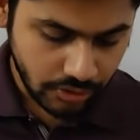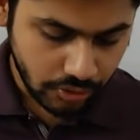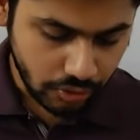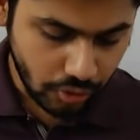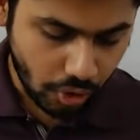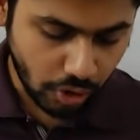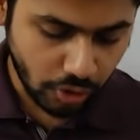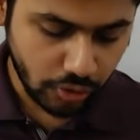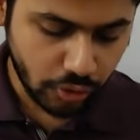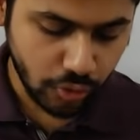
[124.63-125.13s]

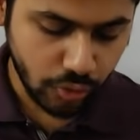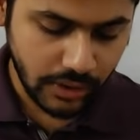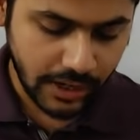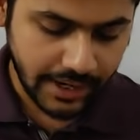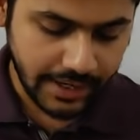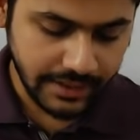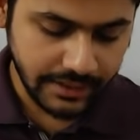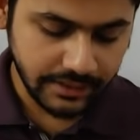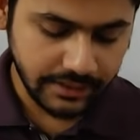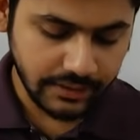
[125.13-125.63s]
not to
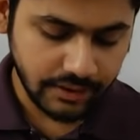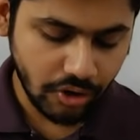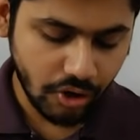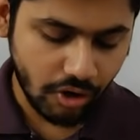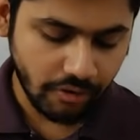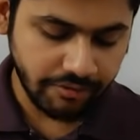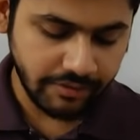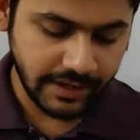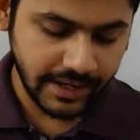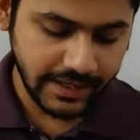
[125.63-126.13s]
write the
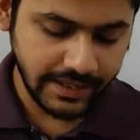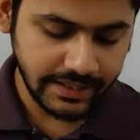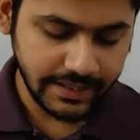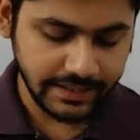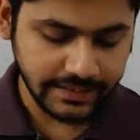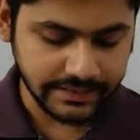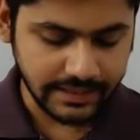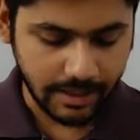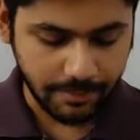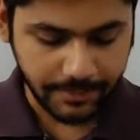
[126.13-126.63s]
offline
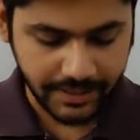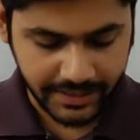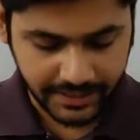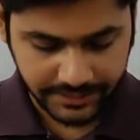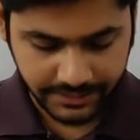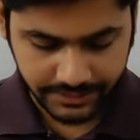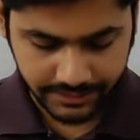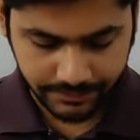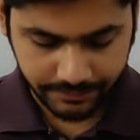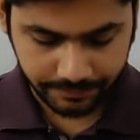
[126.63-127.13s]

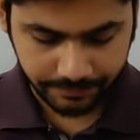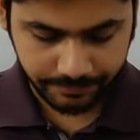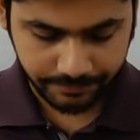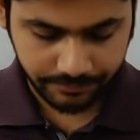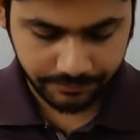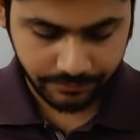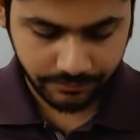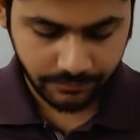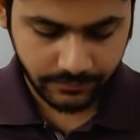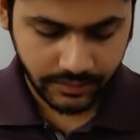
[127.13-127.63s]

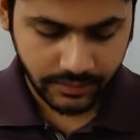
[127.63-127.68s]
examination.